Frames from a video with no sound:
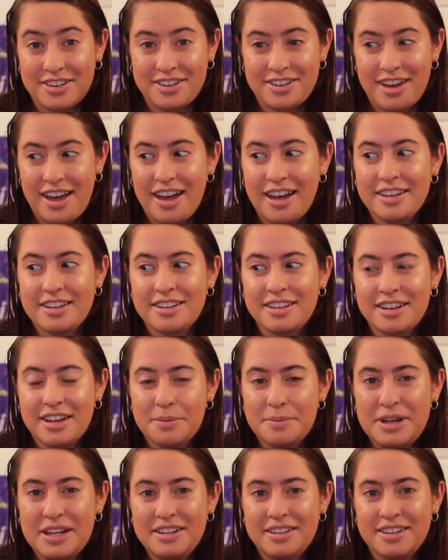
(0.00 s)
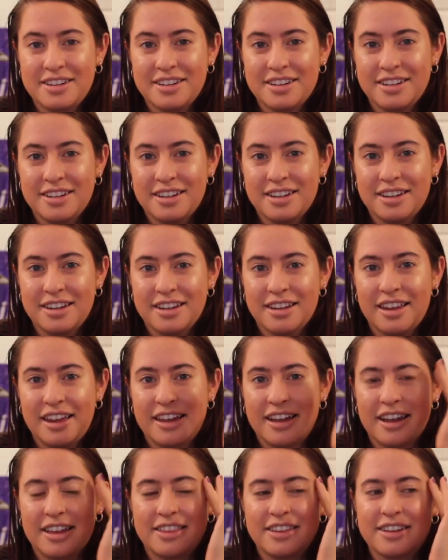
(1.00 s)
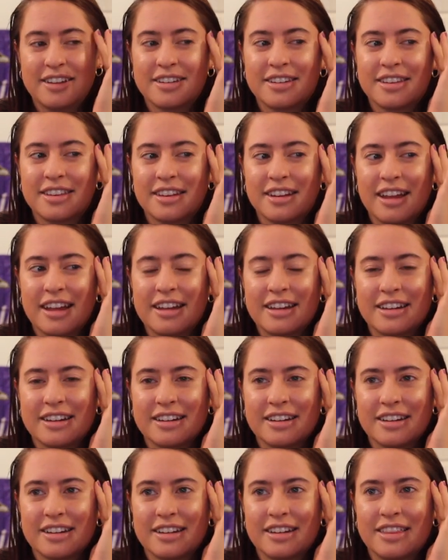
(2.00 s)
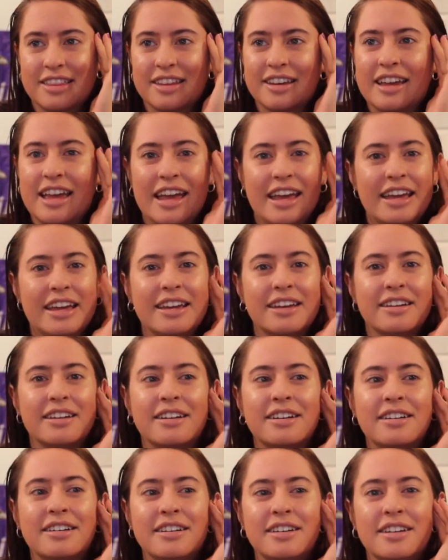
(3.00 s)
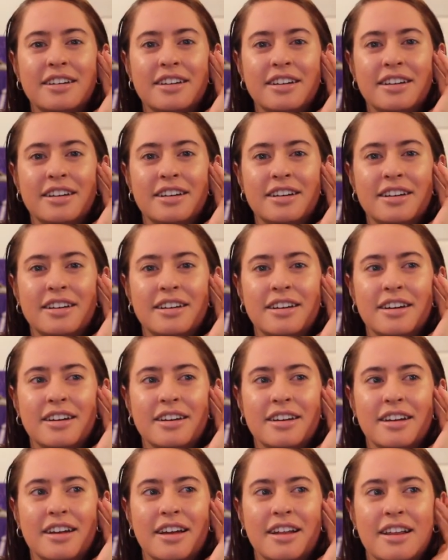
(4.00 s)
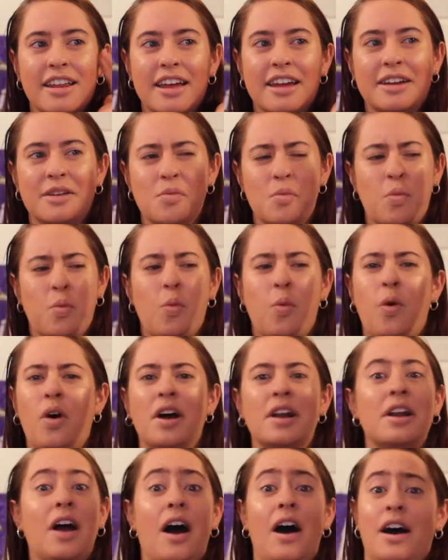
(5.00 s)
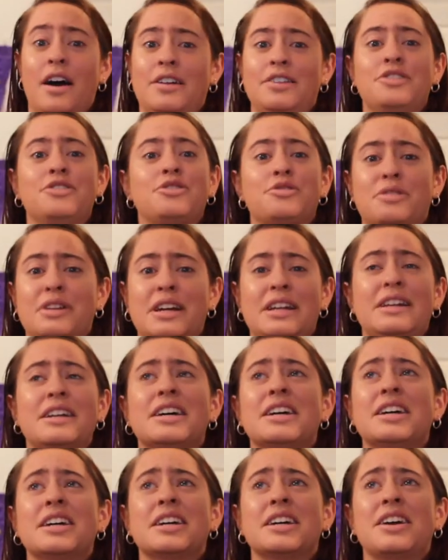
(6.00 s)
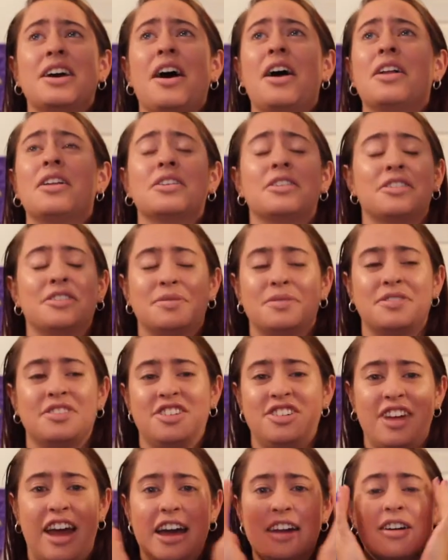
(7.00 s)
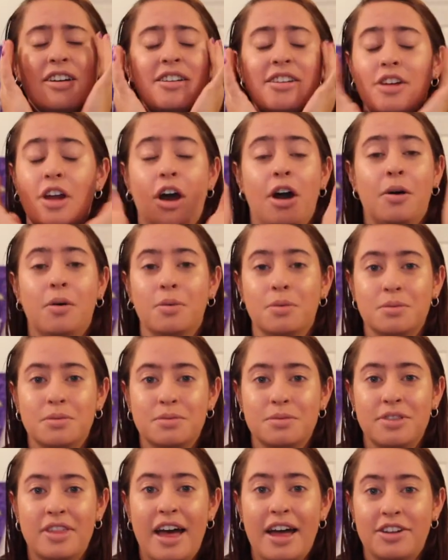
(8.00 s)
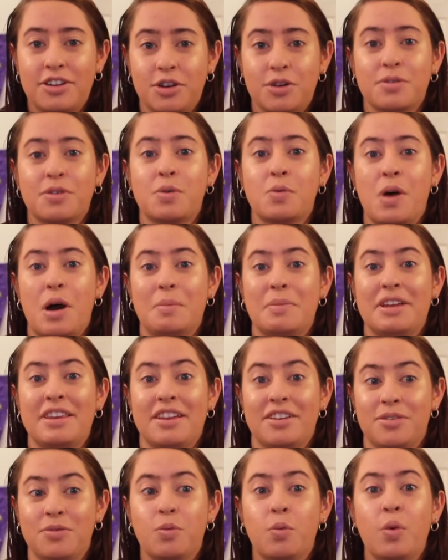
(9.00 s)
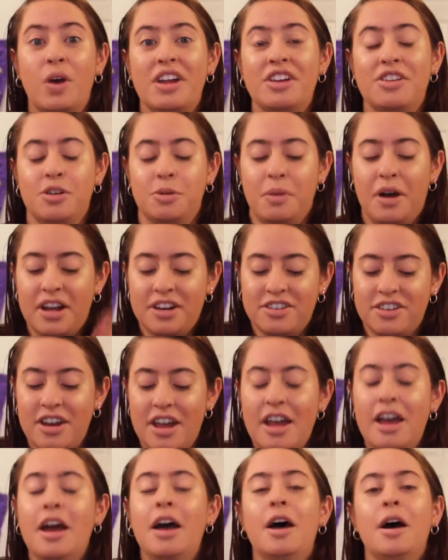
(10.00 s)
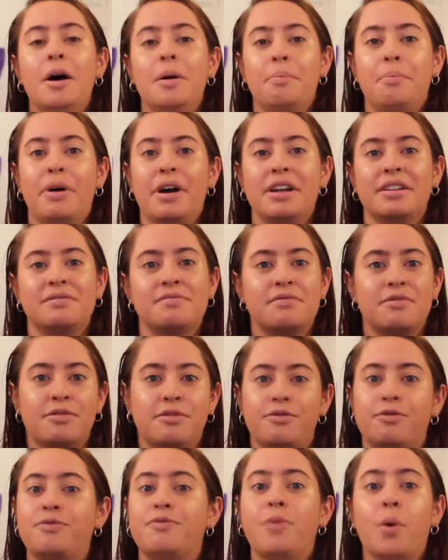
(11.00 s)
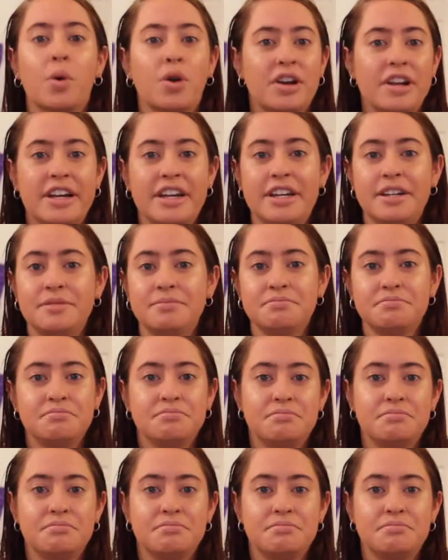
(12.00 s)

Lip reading: size limit. Like, I think it's the King, 100 color shadow. No, that's overwhelming. That's way too much. But 40